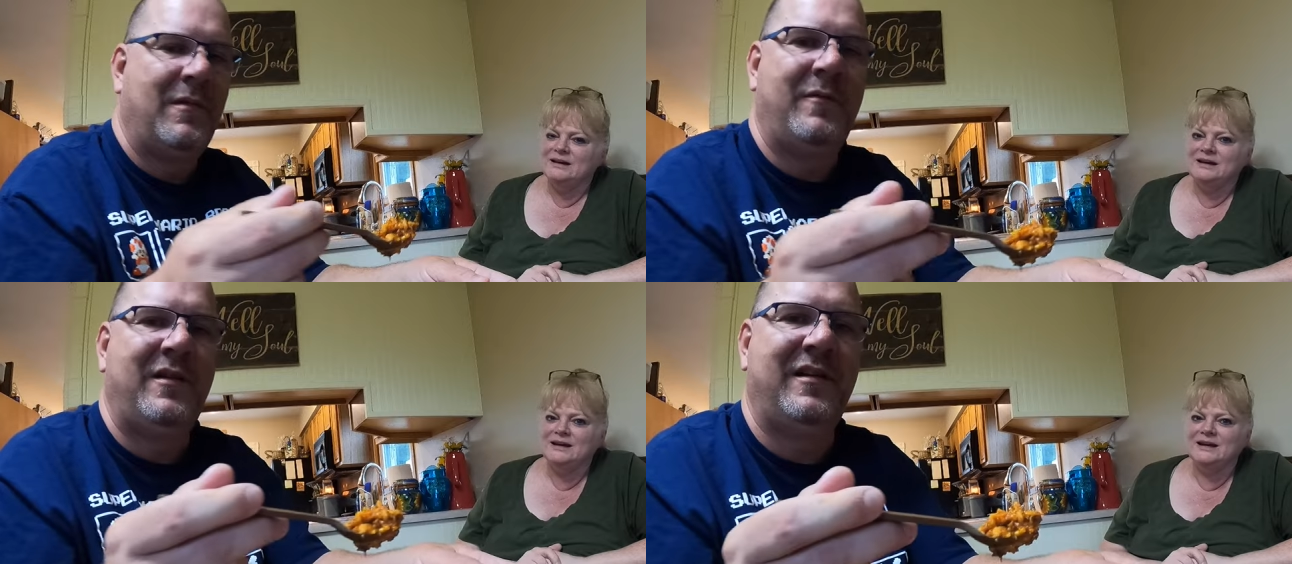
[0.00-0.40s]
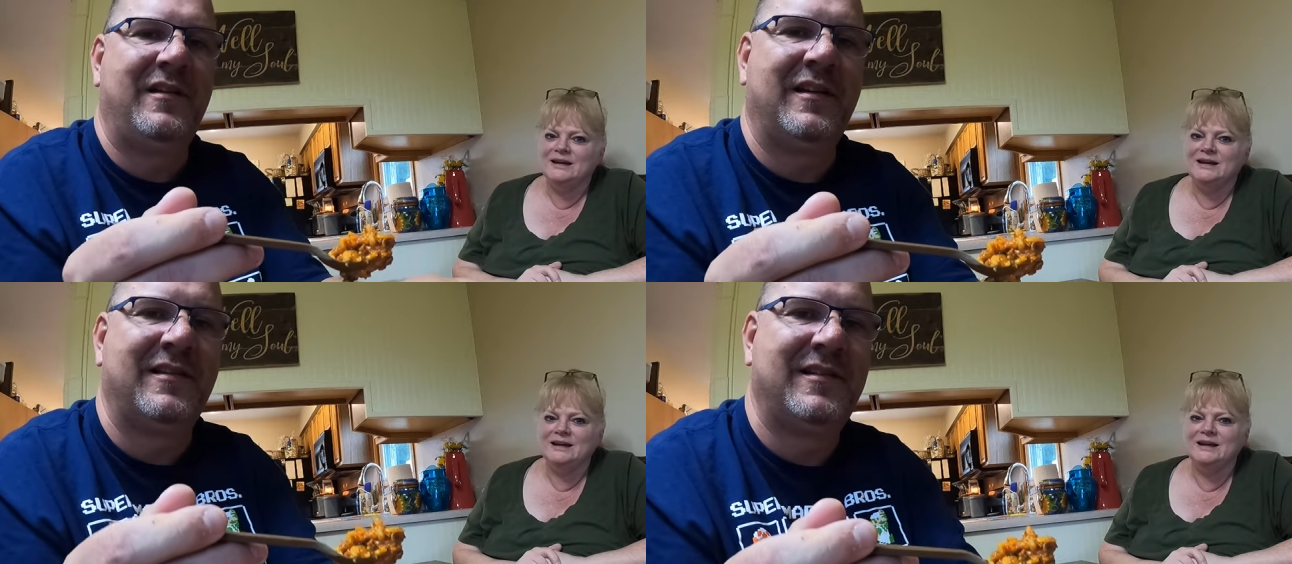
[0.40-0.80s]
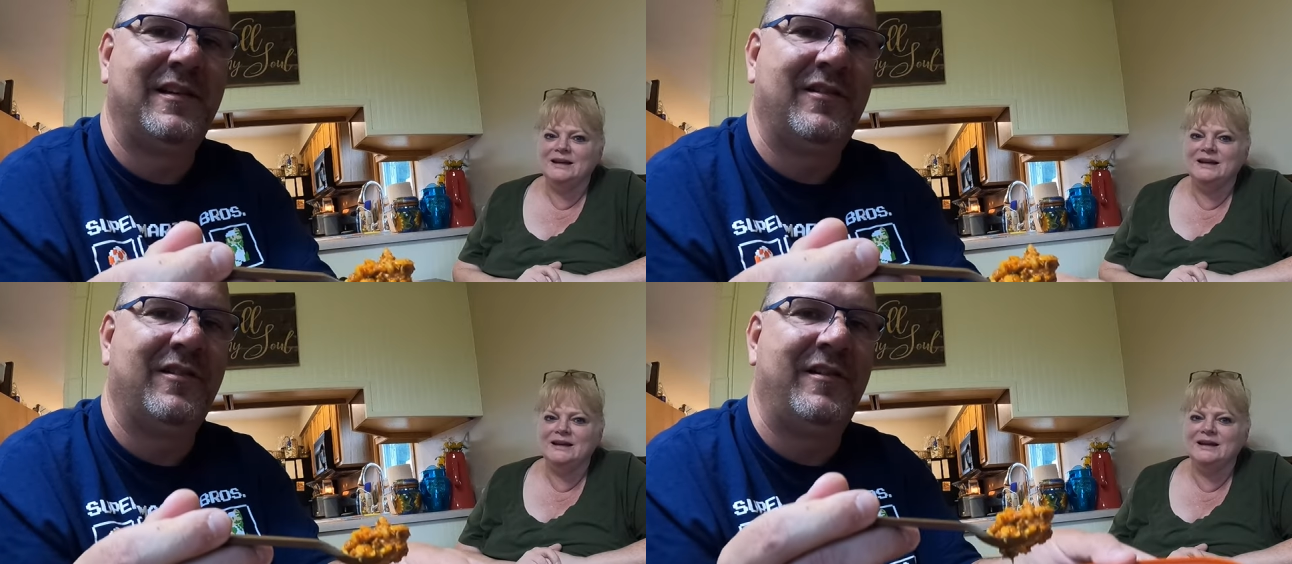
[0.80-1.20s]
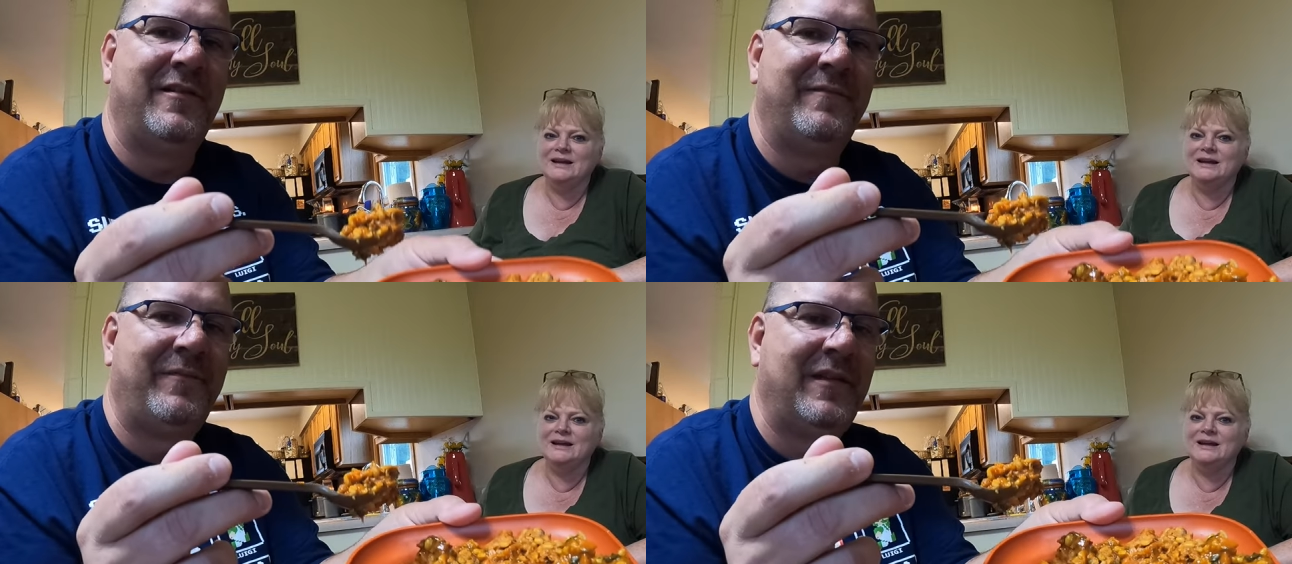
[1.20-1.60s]
Speaker 1: Maybe you didn't get to see it good.
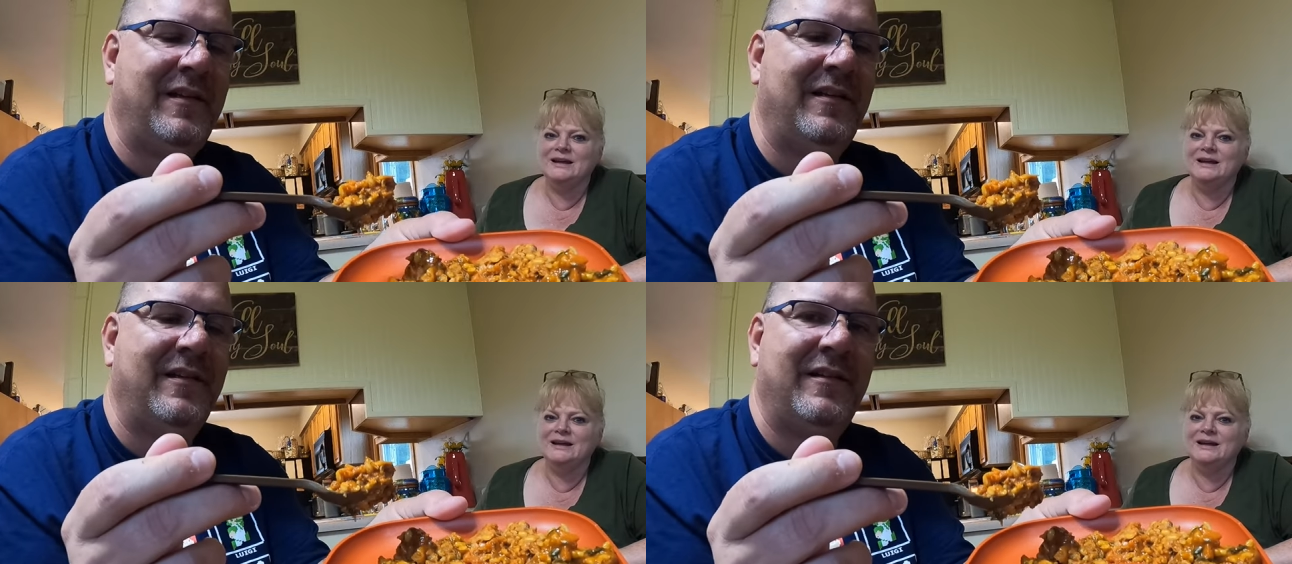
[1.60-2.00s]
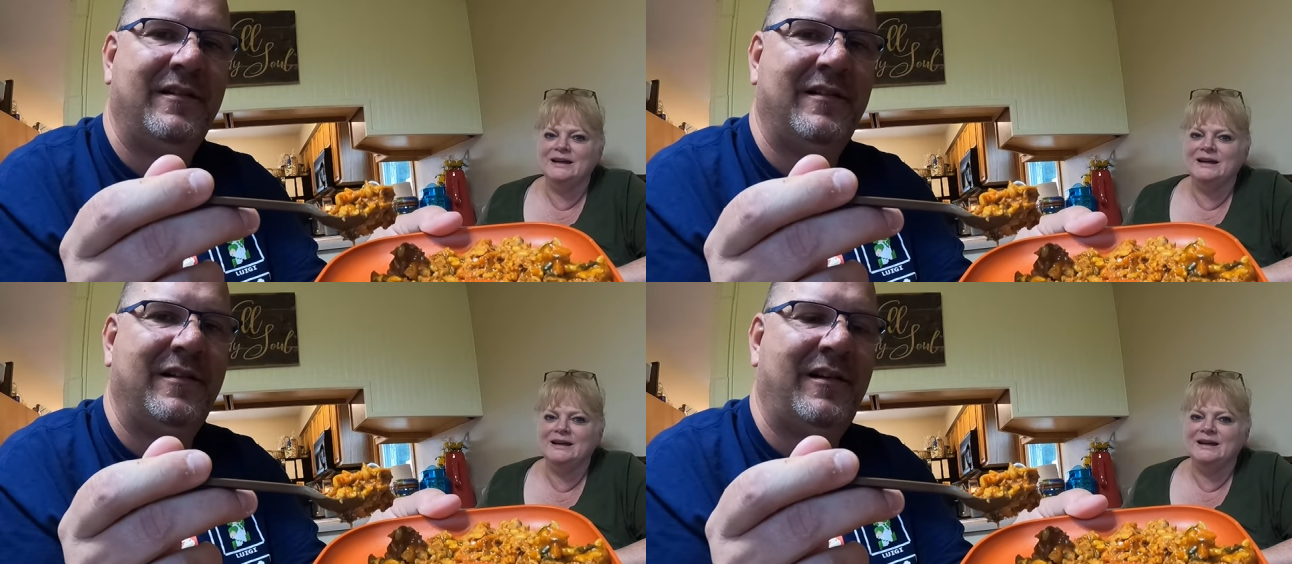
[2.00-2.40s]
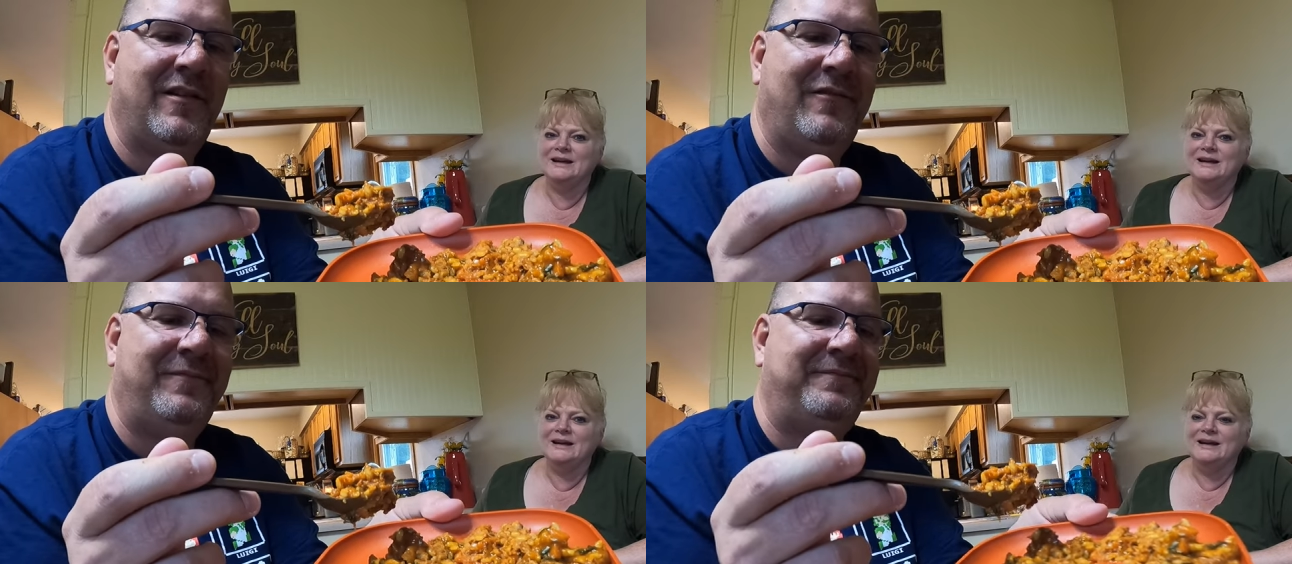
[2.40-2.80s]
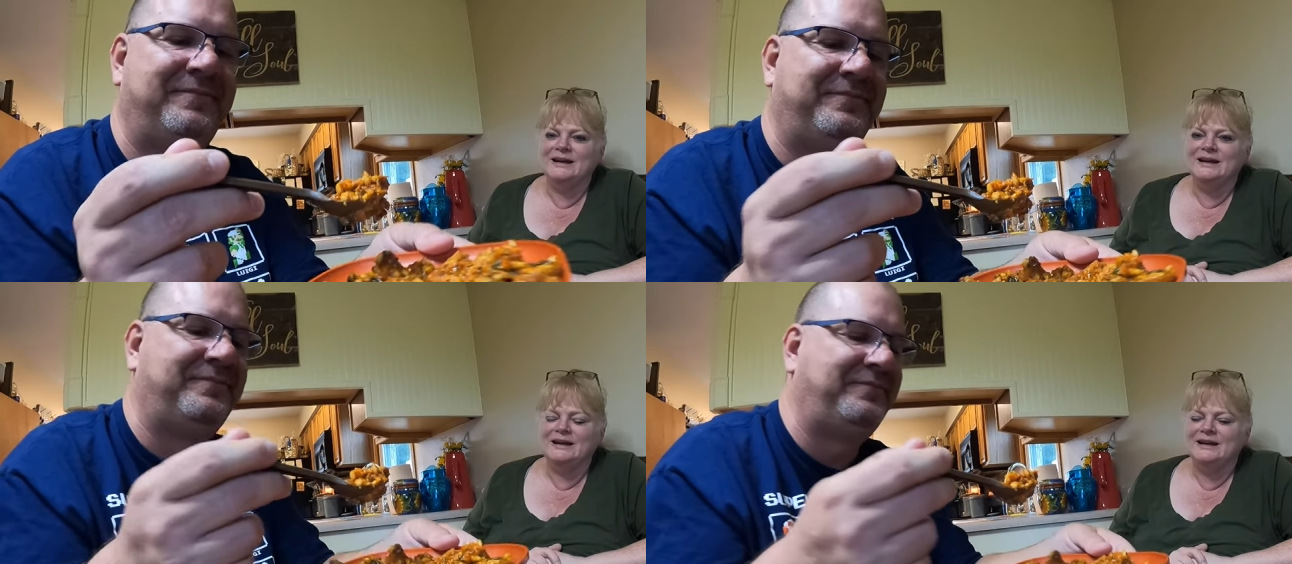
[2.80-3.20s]
There you
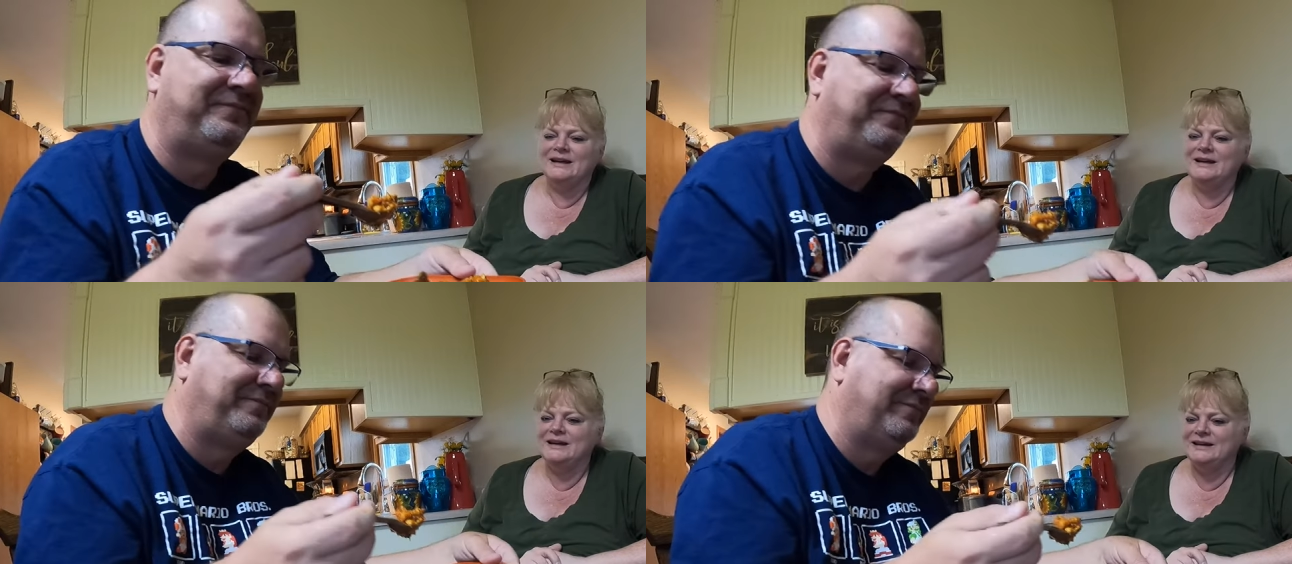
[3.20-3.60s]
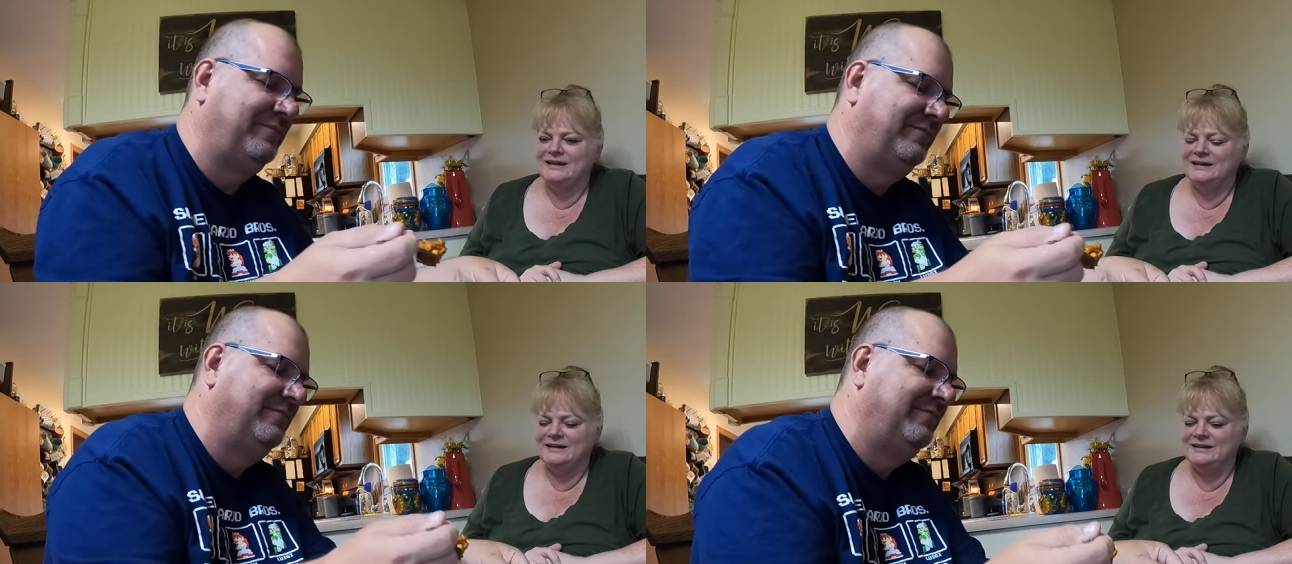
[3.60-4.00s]
go.